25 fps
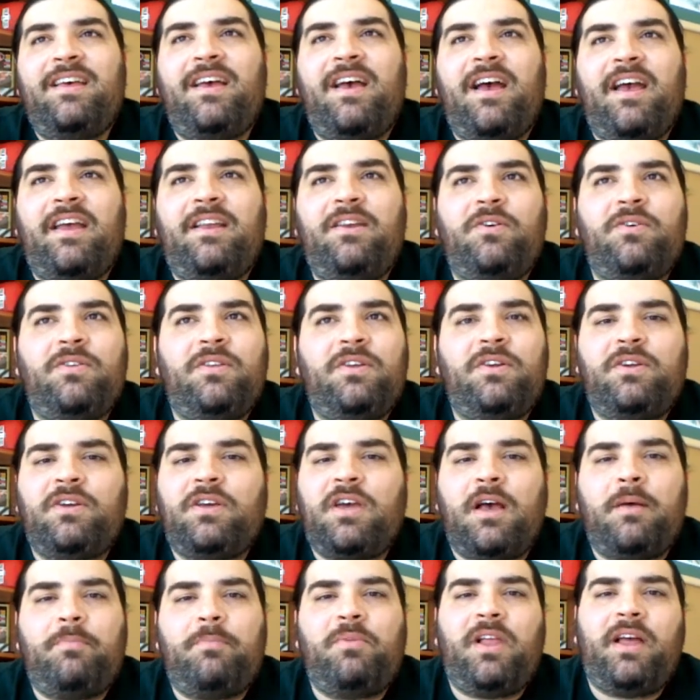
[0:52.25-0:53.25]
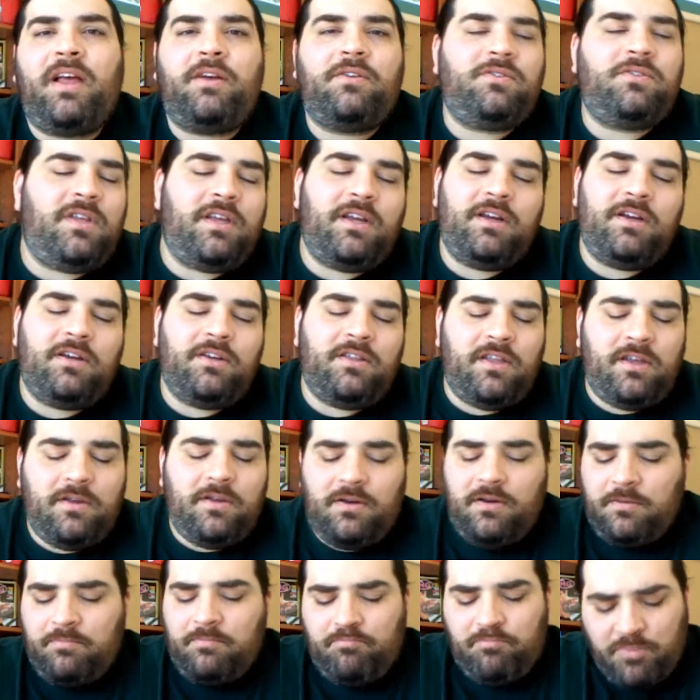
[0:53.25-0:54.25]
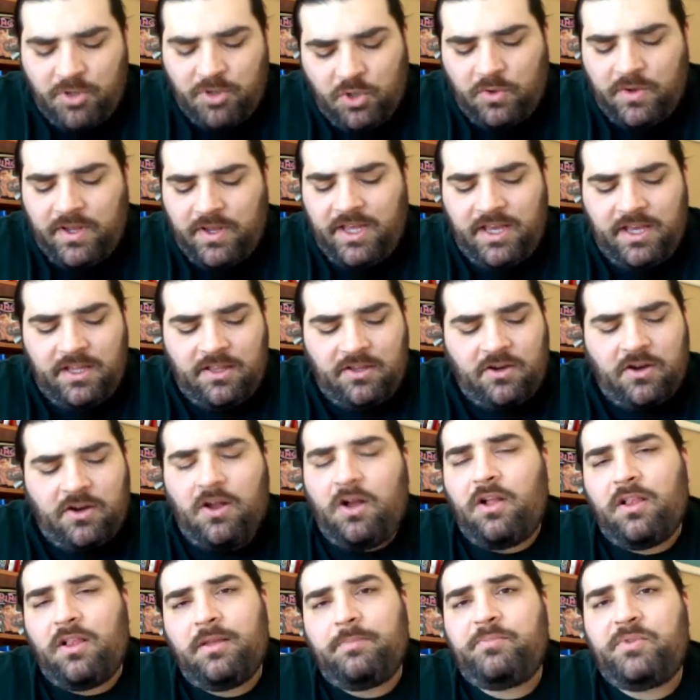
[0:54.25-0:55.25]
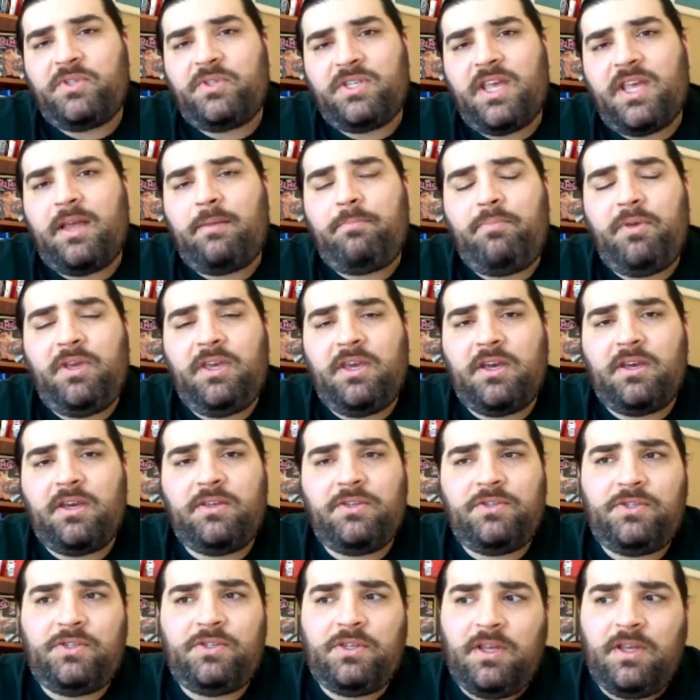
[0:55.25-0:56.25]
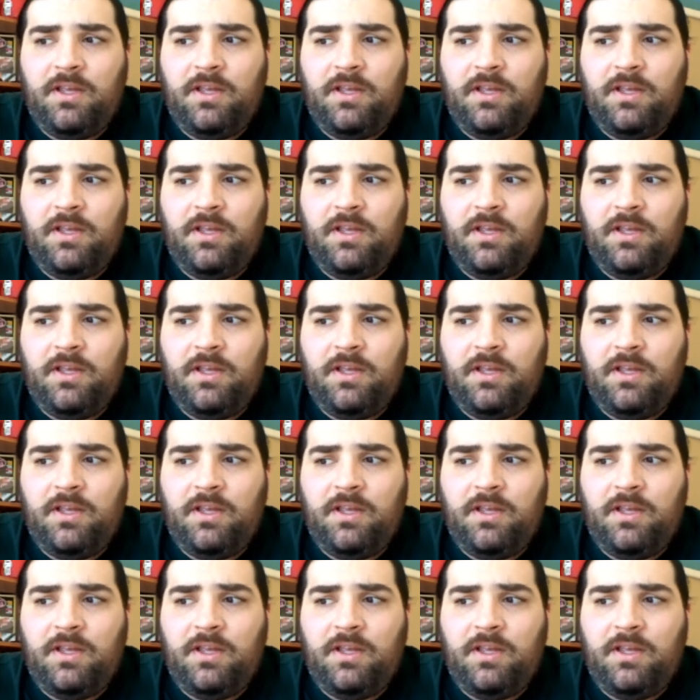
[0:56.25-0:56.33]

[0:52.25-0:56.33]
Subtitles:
I know there are a couple out there that are booing and they're all upset because,